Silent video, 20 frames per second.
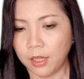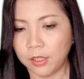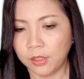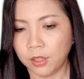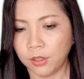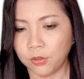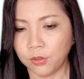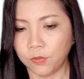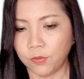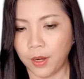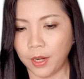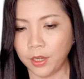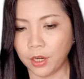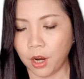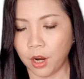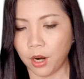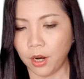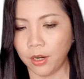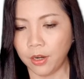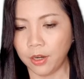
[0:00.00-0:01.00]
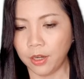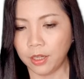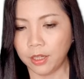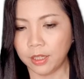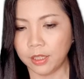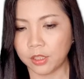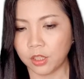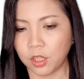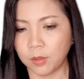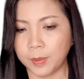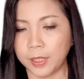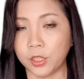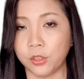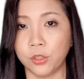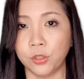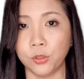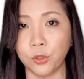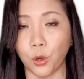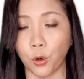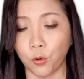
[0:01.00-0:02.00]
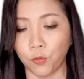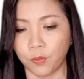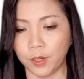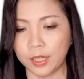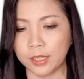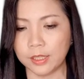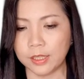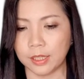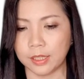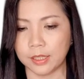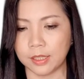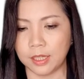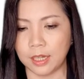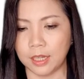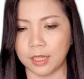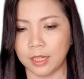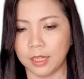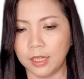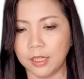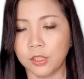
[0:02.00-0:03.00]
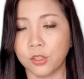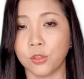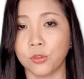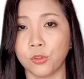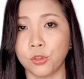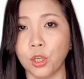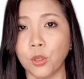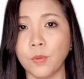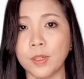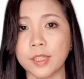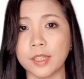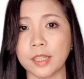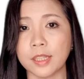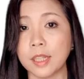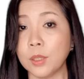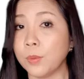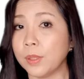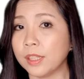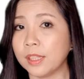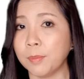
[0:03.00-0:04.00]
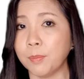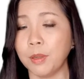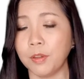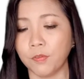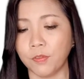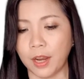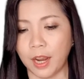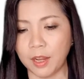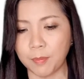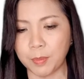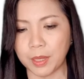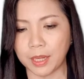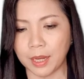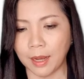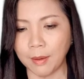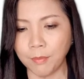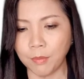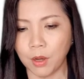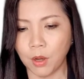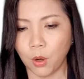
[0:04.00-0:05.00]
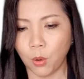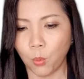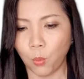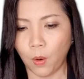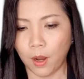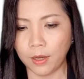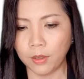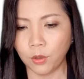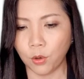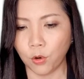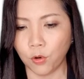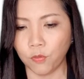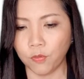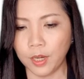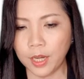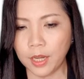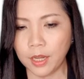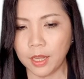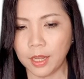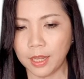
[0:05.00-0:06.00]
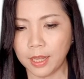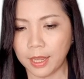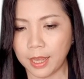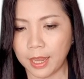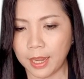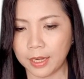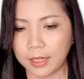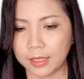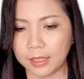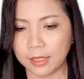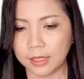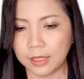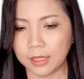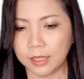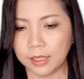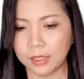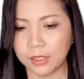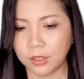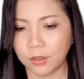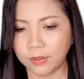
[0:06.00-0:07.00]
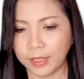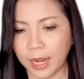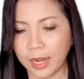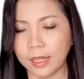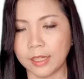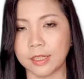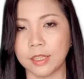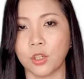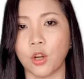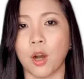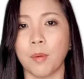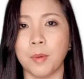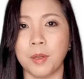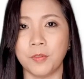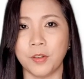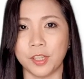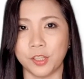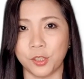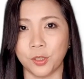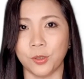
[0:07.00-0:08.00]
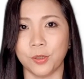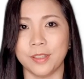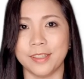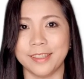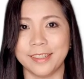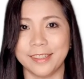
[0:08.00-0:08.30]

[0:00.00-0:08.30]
So to find R, it's going to be 2 over 16. So 2 over 16 will simplify, become 1 over 8. So that is the common ratio.